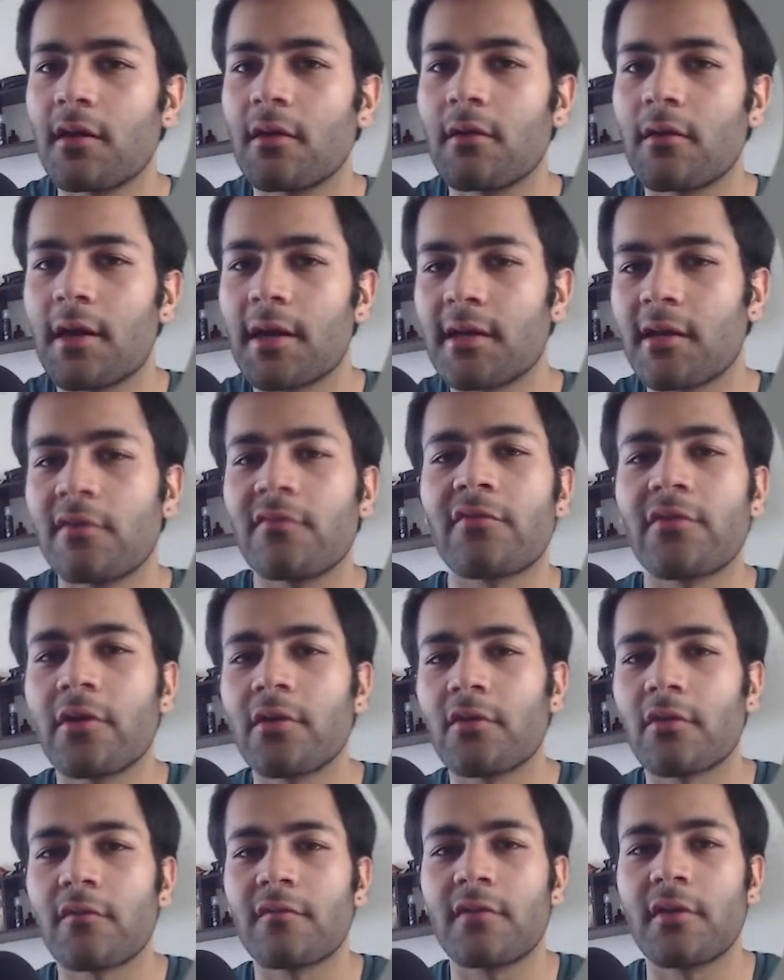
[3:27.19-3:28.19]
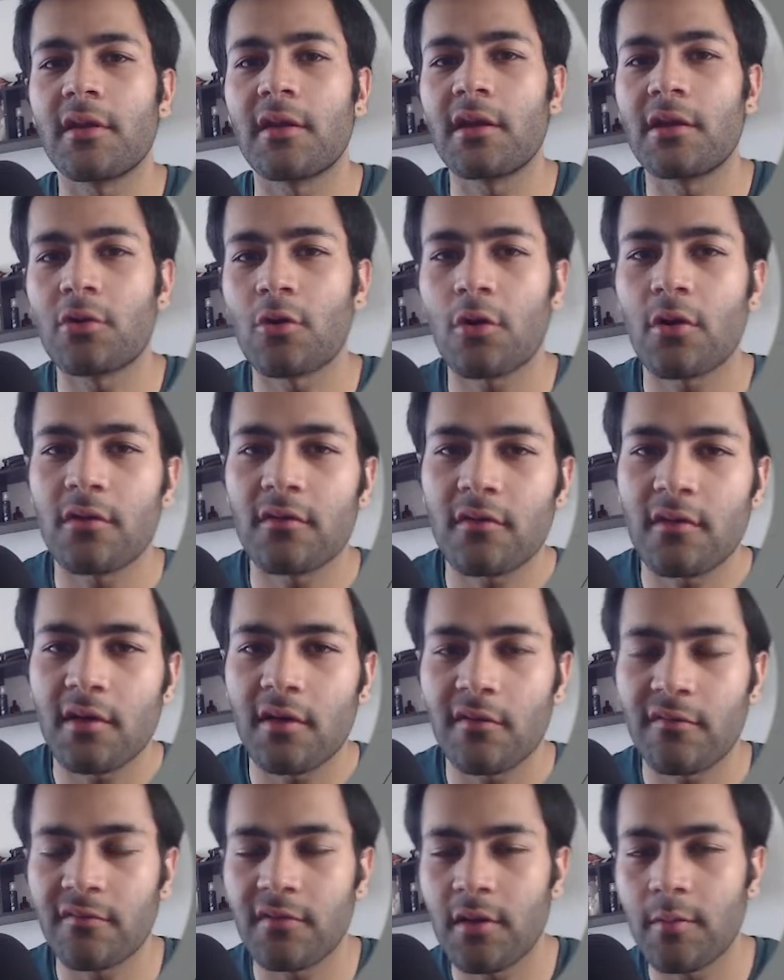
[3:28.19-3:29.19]
right in front of the torch
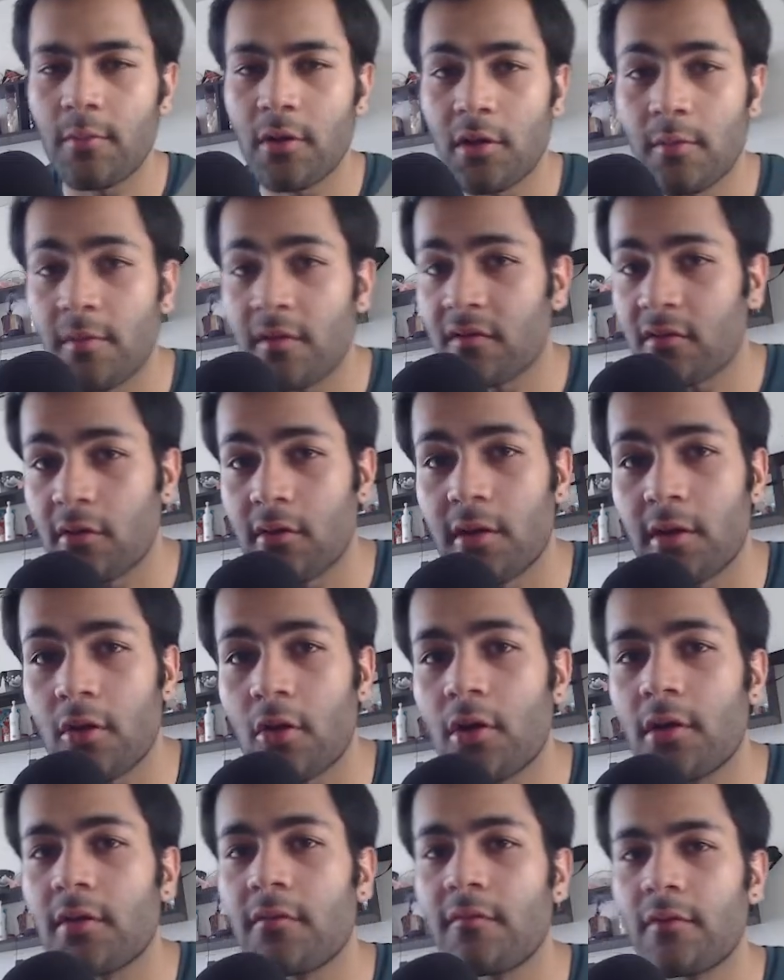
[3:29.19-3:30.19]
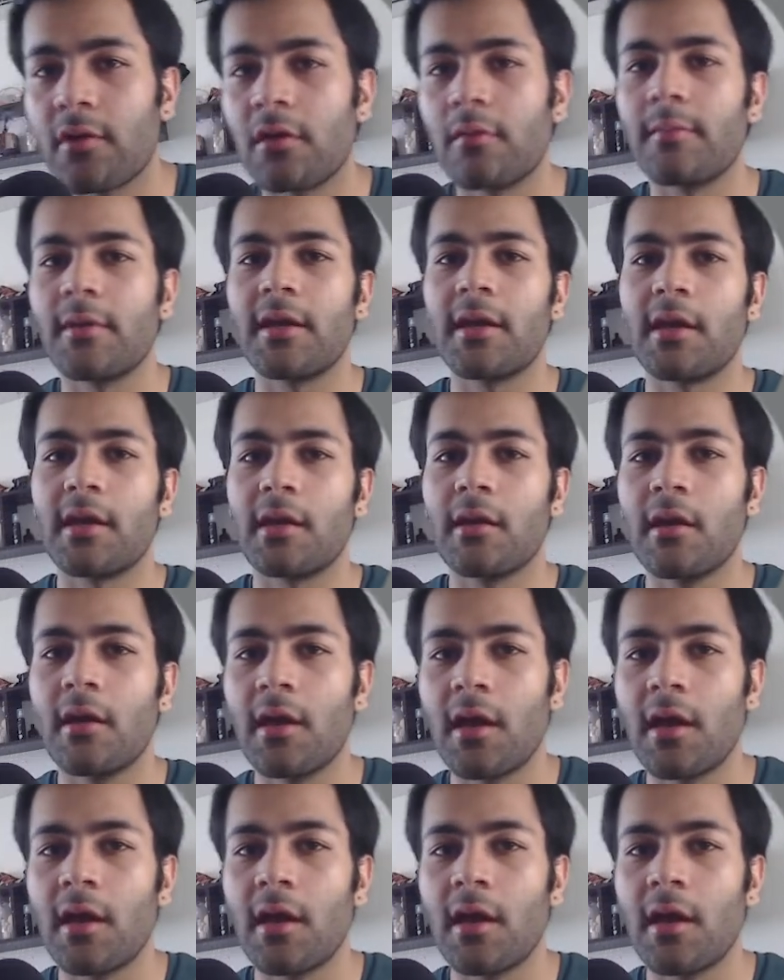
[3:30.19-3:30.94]
if the bulb is turned on will be